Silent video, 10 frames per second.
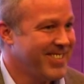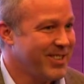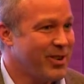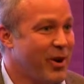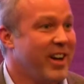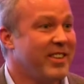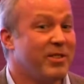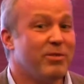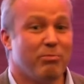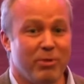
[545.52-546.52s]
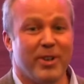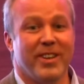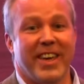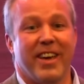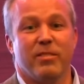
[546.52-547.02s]
So Huggies is
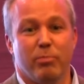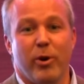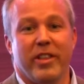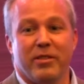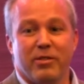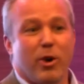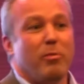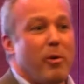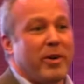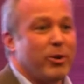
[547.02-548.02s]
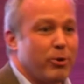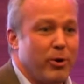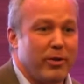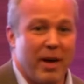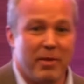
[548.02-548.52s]
really exploiting the zero moment of
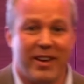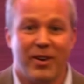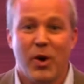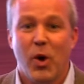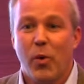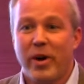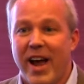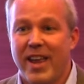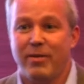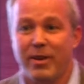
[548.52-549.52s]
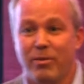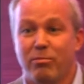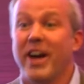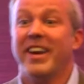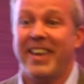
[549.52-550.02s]
truth. I mean, we're not even
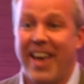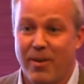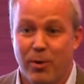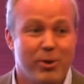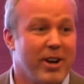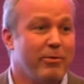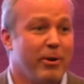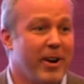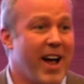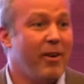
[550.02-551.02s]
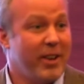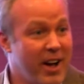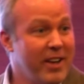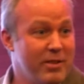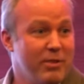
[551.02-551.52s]
pregnant yet. We're trying to figure it out, and
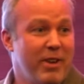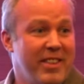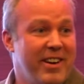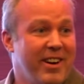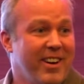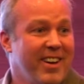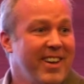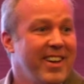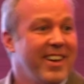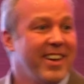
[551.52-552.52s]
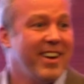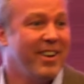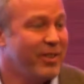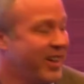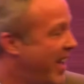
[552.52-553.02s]
Huggies is right there, you
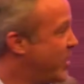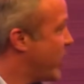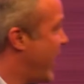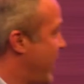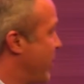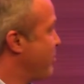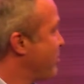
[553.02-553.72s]
know, educating you.